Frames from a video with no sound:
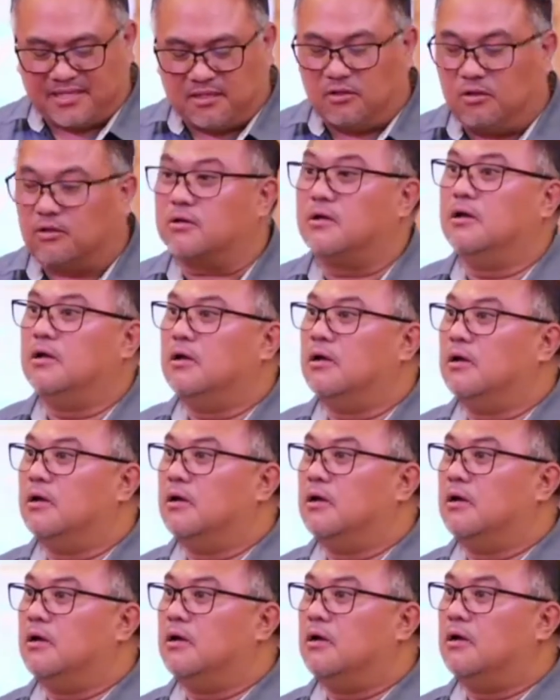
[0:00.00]
Look.
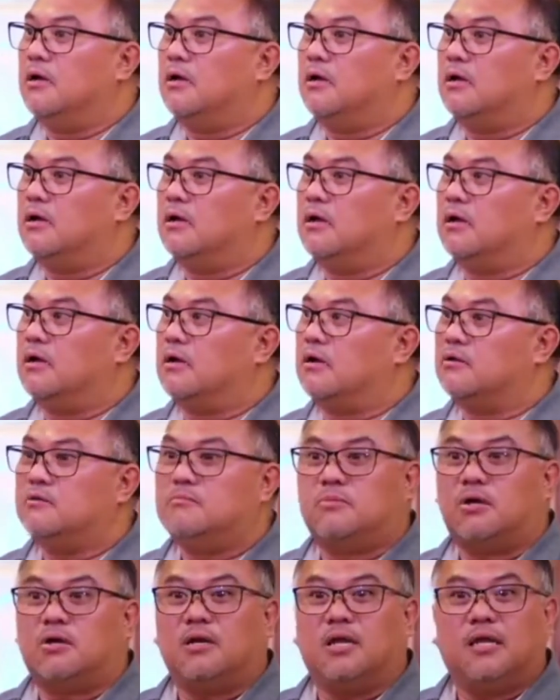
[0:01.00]
Good
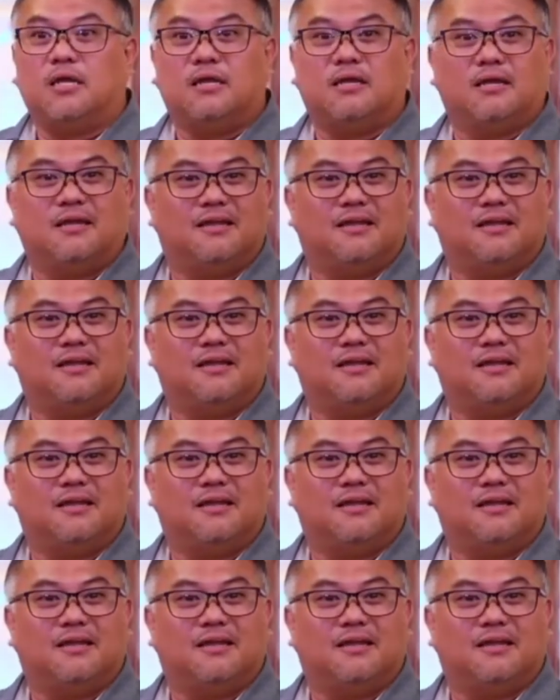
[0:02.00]
morning.